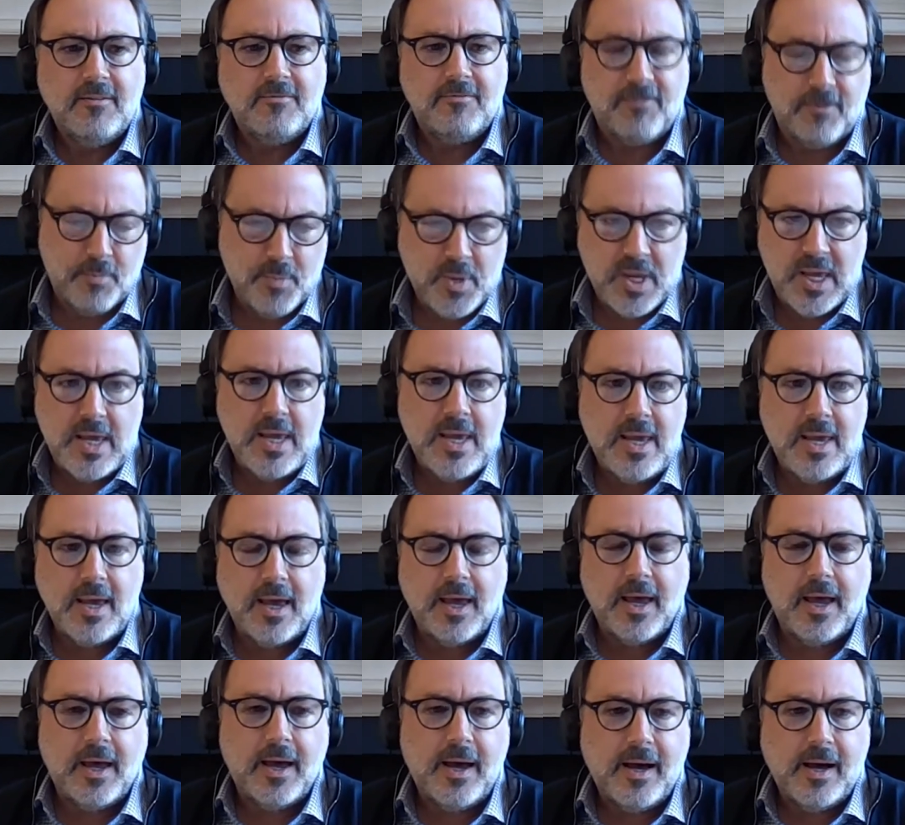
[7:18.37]
for
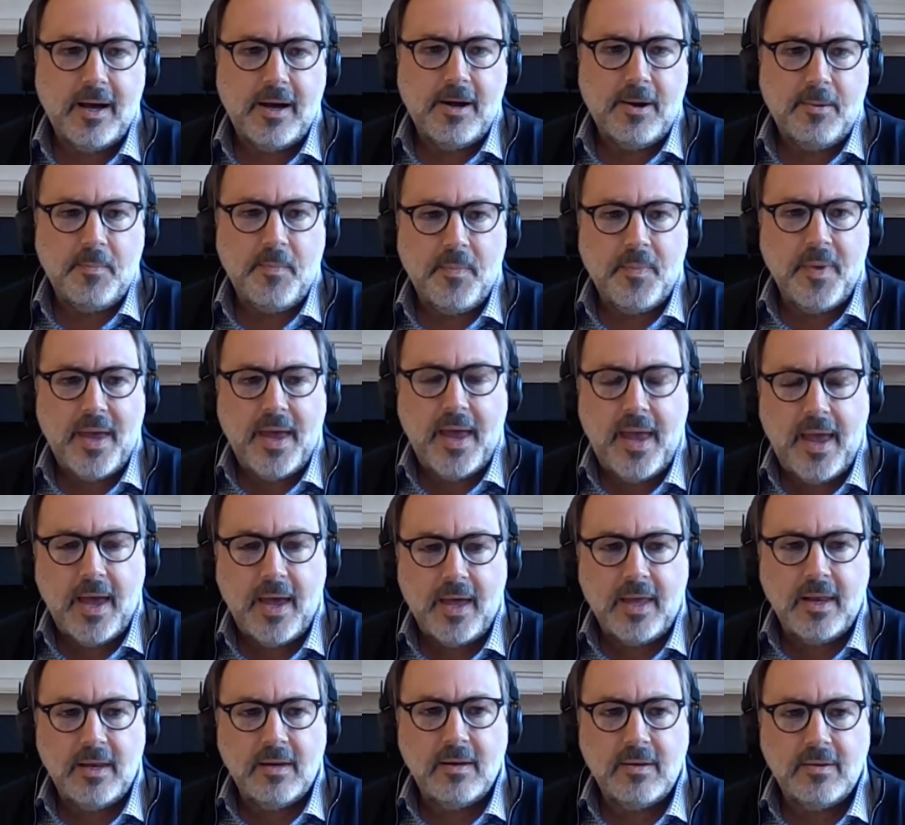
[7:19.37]
me, uh, um,
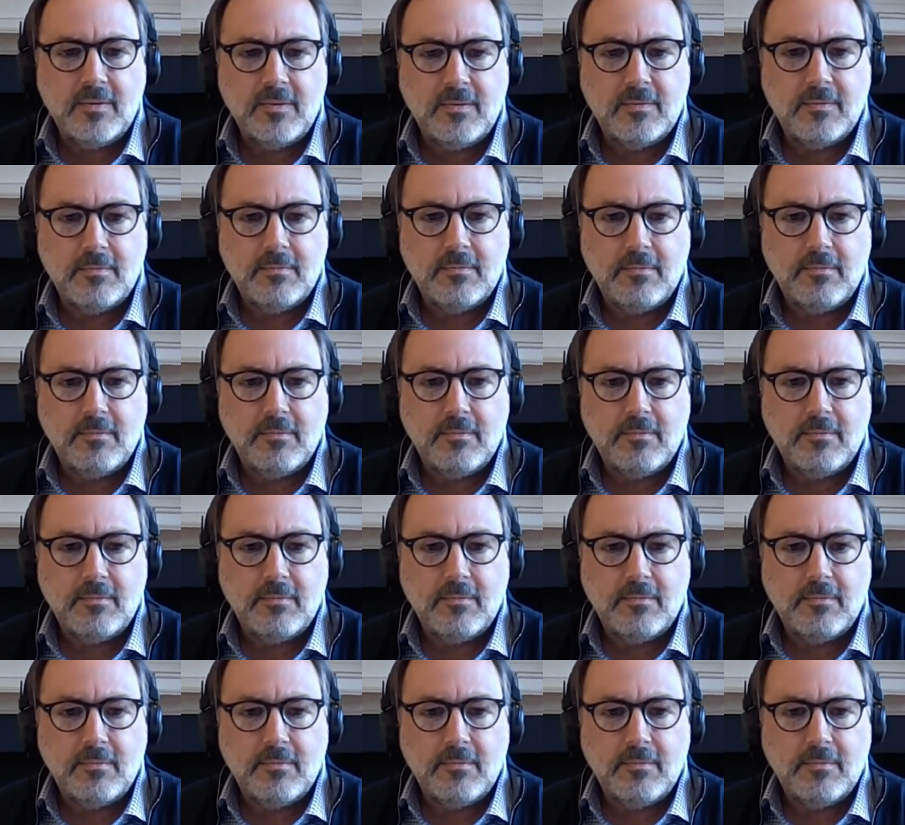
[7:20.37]
and